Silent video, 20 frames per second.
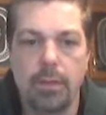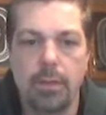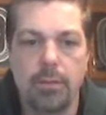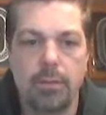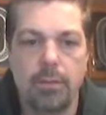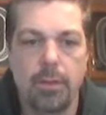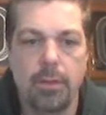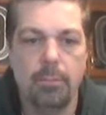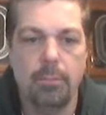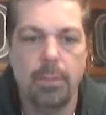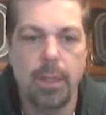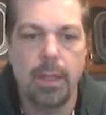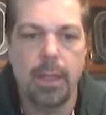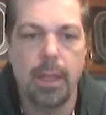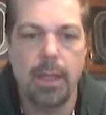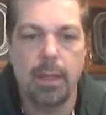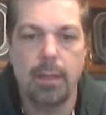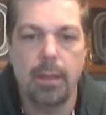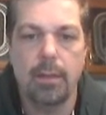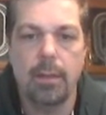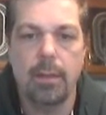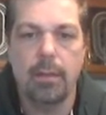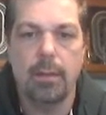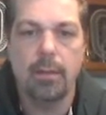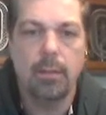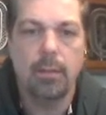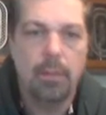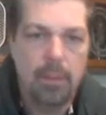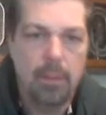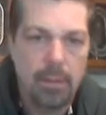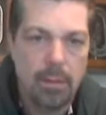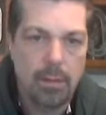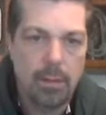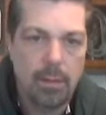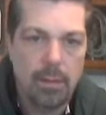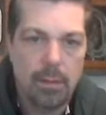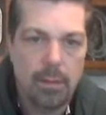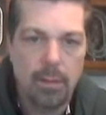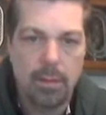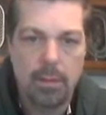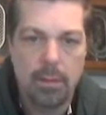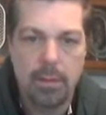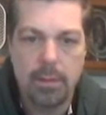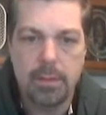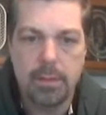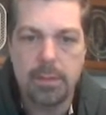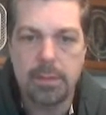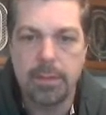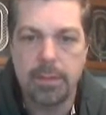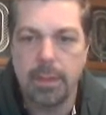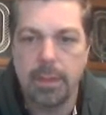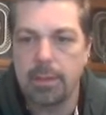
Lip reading: YouTube link. You just